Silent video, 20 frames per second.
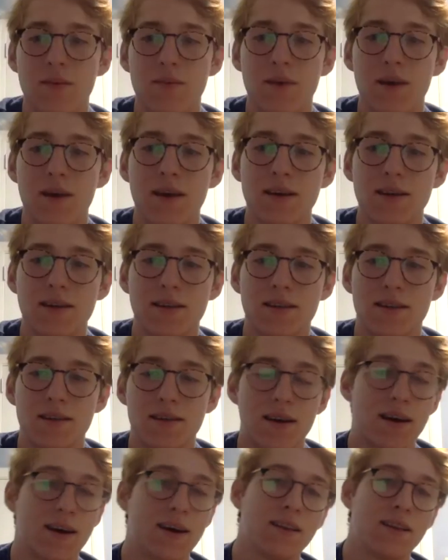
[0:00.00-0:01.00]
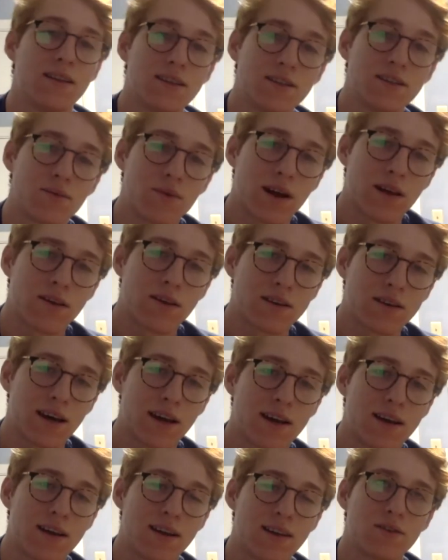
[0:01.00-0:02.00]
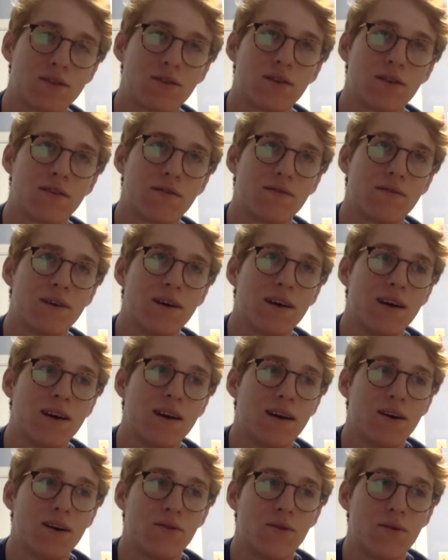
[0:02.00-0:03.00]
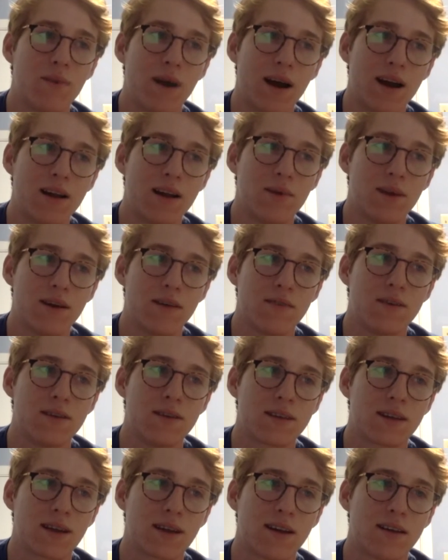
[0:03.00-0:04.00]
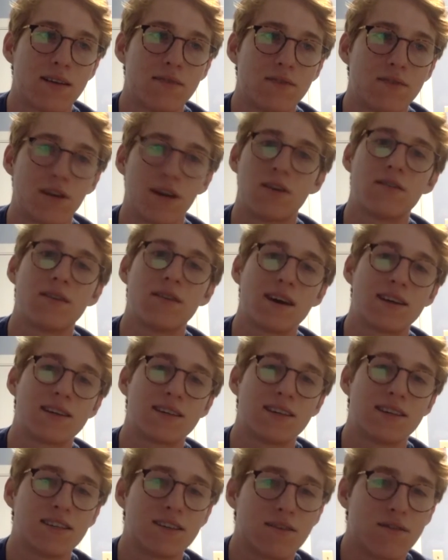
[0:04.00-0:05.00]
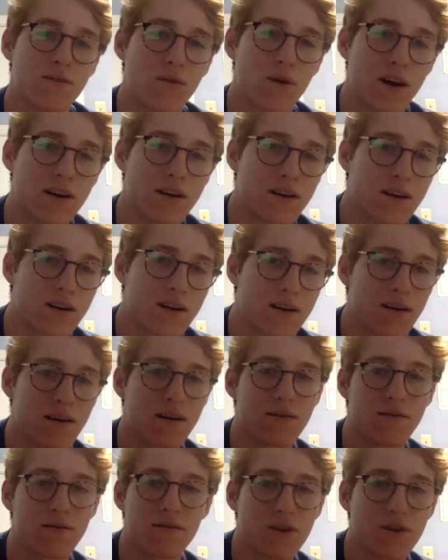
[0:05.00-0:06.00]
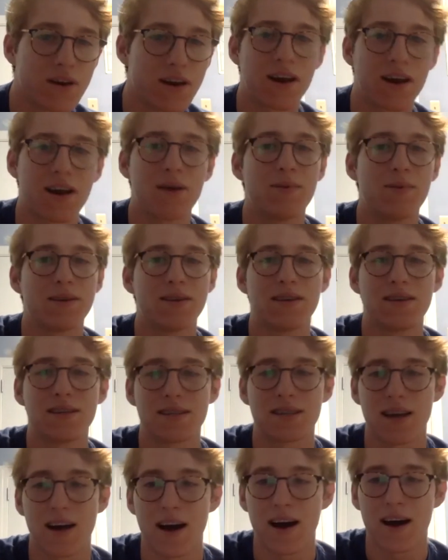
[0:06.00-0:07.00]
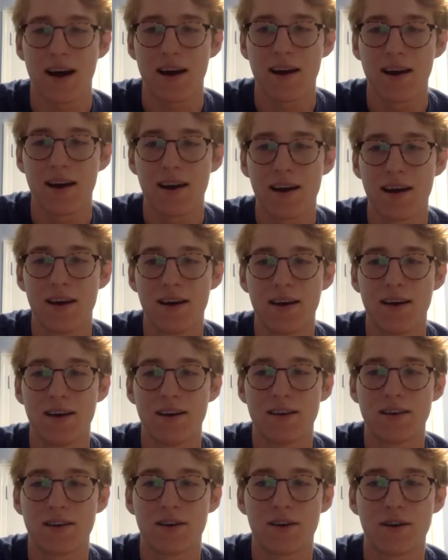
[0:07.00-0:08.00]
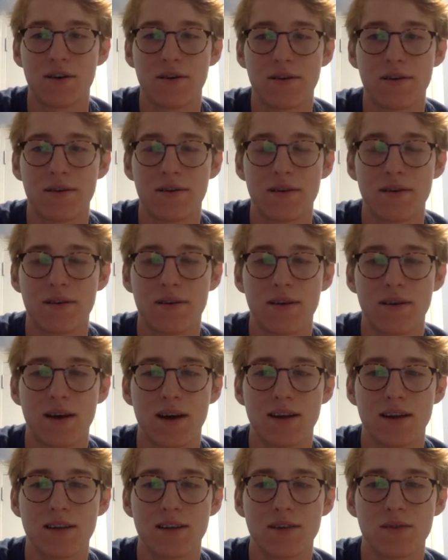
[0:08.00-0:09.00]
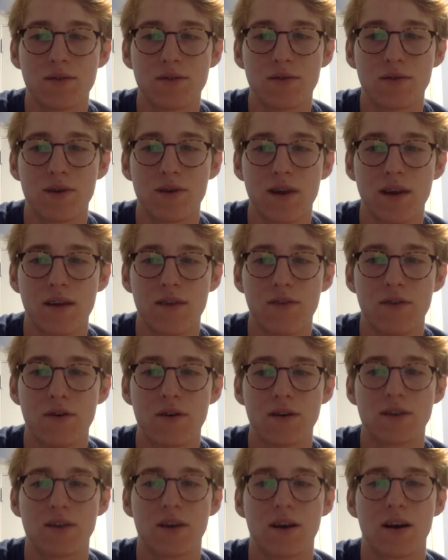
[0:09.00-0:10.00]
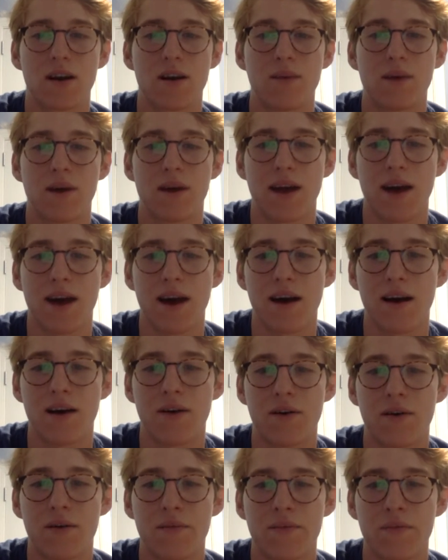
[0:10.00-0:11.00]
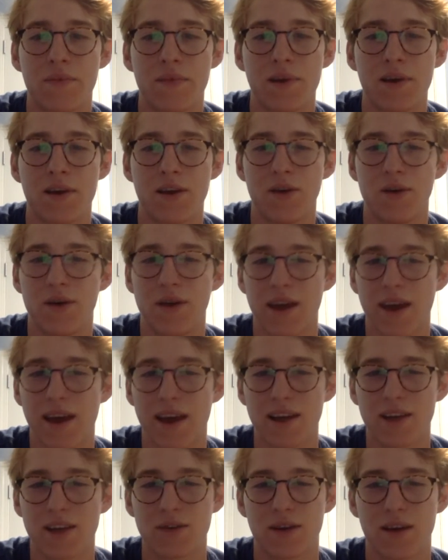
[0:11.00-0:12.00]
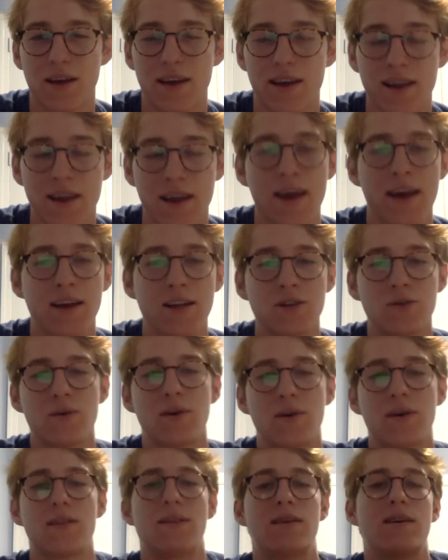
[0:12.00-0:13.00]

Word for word: piece, at least when I looked at it, it sort of reminded me of this kind of childlike sense of wonder of looking up at the sky. So I just was wondering if you could talk about how you engage engage with